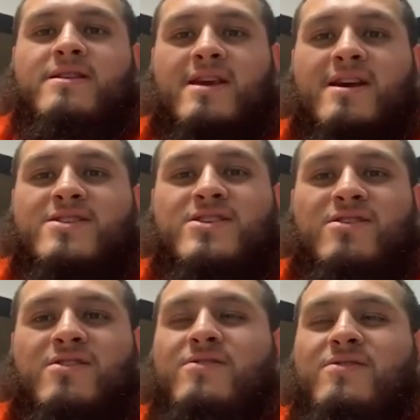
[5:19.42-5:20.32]
Yeah,
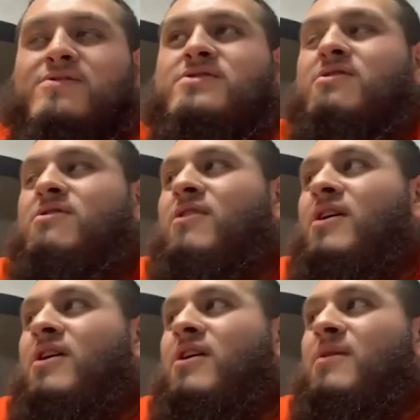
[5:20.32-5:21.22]
so
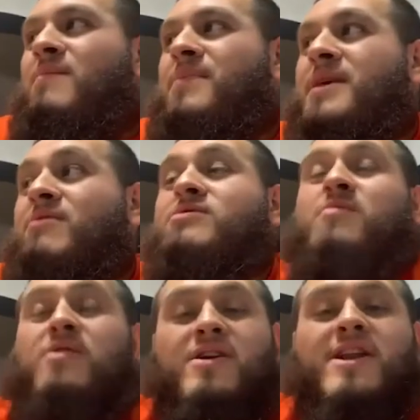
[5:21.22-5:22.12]
he was
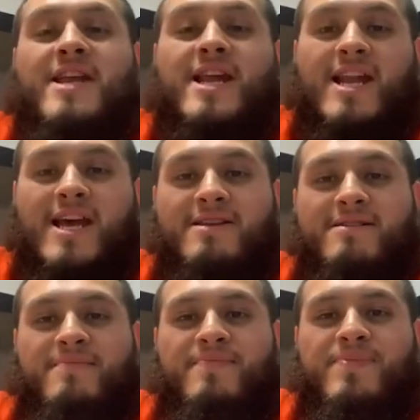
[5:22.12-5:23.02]
born in
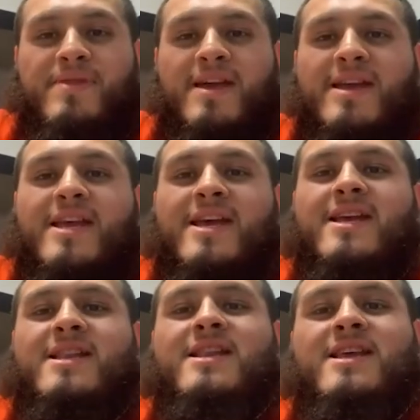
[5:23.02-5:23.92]
Atlanta, and
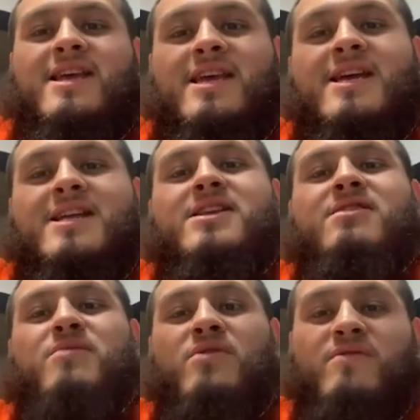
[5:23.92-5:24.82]
then he ended
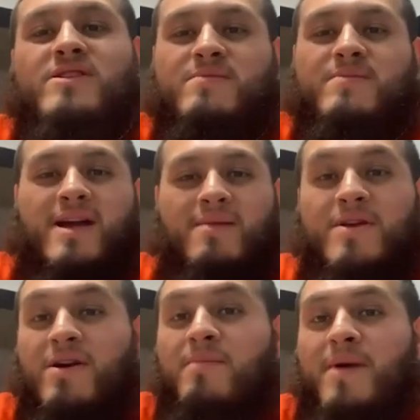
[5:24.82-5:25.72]
up moving to
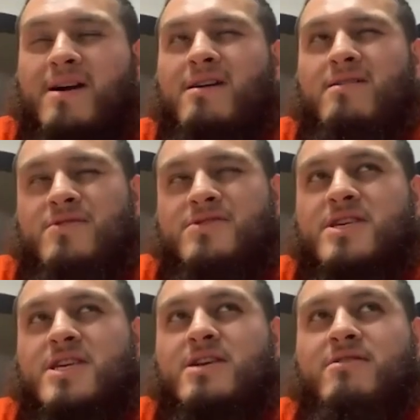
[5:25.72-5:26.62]
Miami about
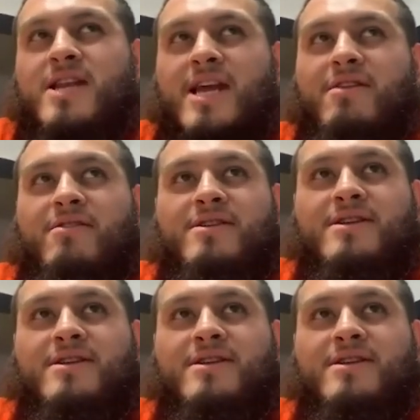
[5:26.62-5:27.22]
almost a year later.